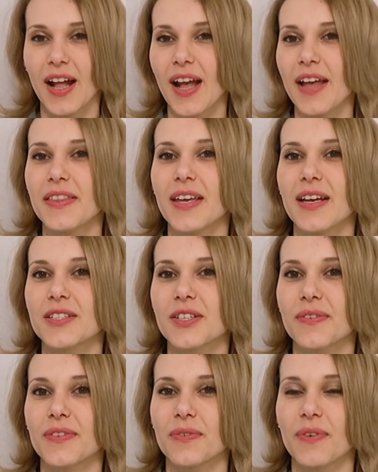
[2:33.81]
At the end
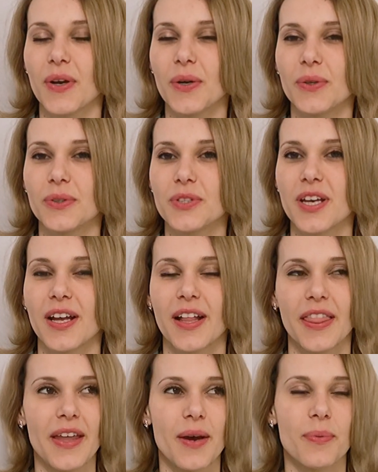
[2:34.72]
of the road,
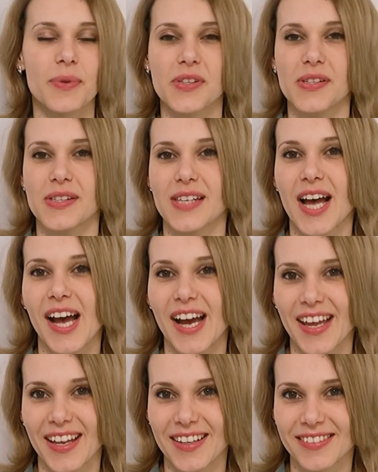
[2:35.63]
there was a
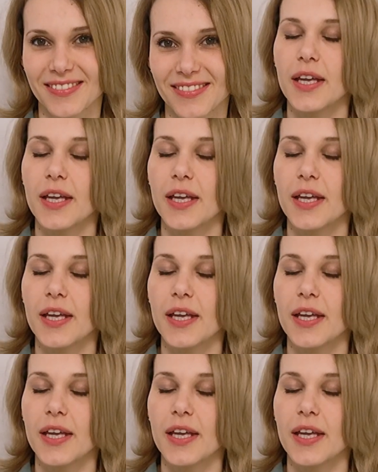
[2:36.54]
sign.